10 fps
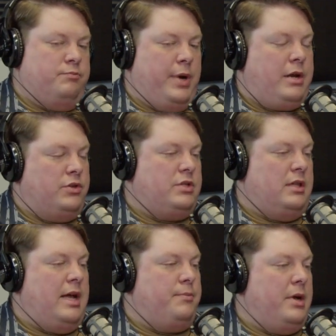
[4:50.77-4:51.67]
Breaker's
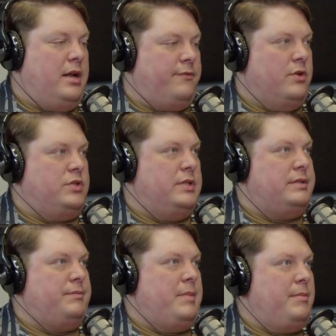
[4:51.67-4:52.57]
Delight product
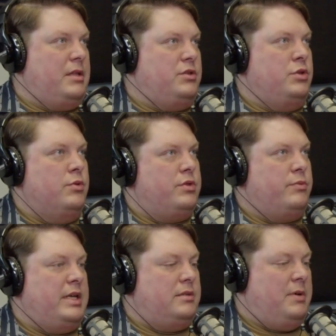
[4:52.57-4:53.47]
versus maybe 2 or
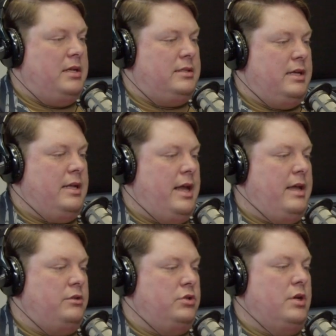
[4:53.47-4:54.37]
3 spots in
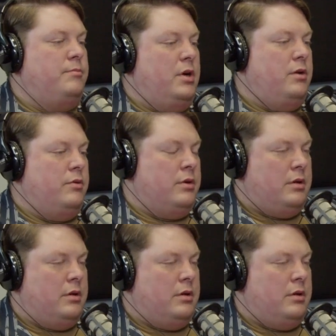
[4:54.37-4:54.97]
a jumbo or